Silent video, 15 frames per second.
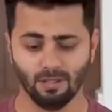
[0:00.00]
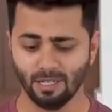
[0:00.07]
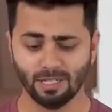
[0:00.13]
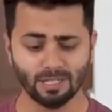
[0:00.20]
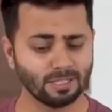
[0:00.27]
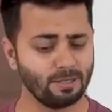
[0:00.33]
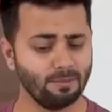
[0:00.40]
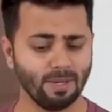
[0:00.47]
It
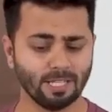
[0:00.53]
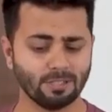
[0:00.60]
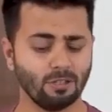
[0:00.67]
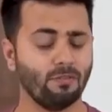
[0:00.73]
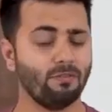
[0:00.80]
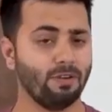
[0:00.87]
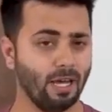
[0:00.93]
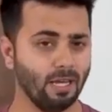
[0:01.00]
is a mix
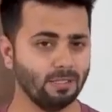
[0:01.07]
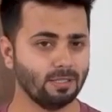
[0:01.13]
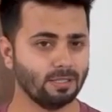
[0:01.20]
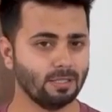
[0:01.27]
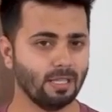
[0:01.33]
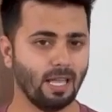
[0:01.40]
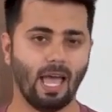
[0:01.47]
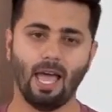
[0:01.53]
of
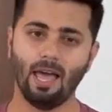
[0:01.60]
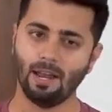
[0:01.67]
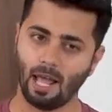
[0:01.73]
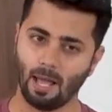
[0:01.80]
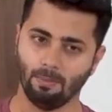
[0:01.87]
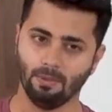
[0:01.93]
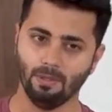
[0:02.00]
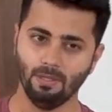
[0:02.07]
nuts and
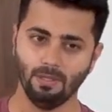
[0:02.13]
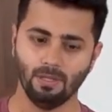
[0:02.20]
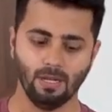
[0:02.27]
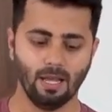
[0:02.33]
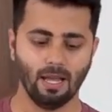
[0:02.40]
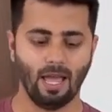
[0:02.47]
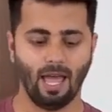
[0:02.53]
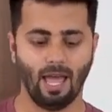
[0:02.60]
apple,
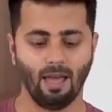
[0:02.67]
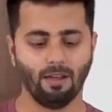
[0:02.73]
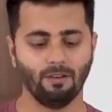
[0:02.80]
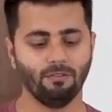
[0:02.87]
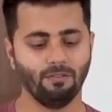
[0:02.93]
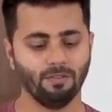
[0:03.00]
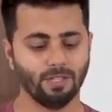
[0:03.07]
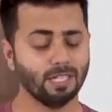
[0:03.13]

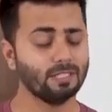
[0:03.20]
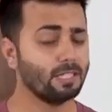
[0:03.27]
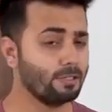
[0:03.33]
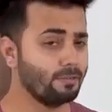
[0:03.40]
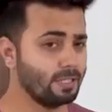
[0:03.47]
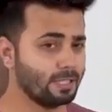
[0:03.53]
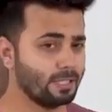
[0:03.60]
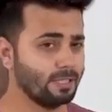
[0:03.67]
and there's a
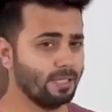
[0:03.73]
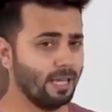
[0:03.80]
twist in